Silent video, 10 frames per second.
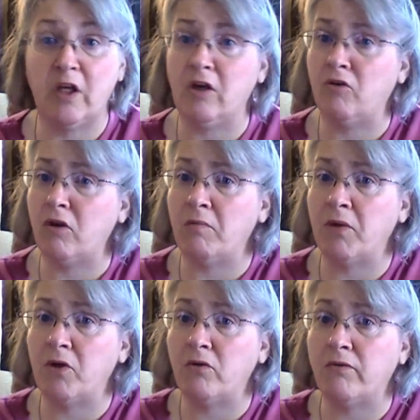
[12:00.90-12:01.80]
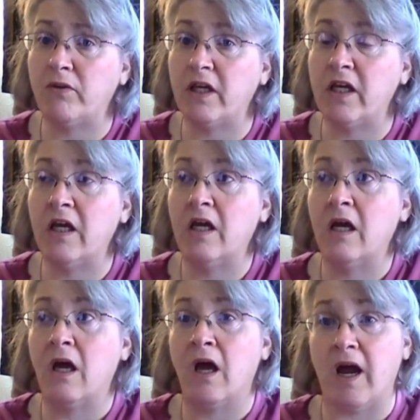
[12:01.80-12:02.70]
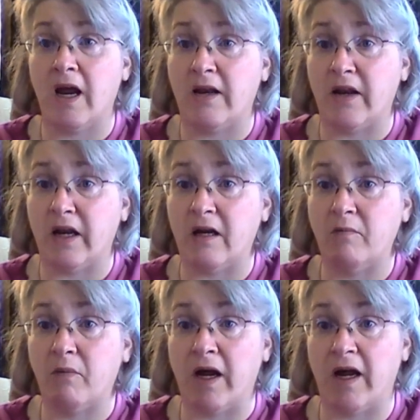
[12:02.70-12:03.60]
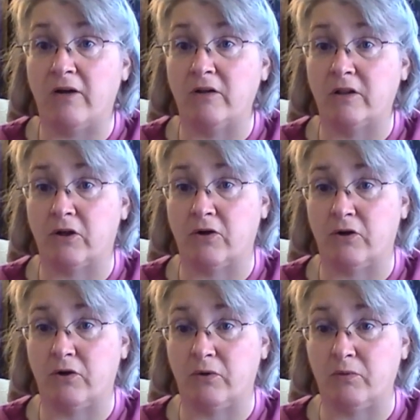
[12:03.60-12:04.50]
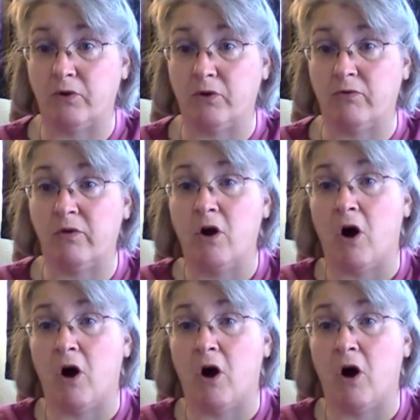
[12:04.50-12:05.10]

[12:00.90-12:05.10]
healed up beautifully, and then my health started to improve.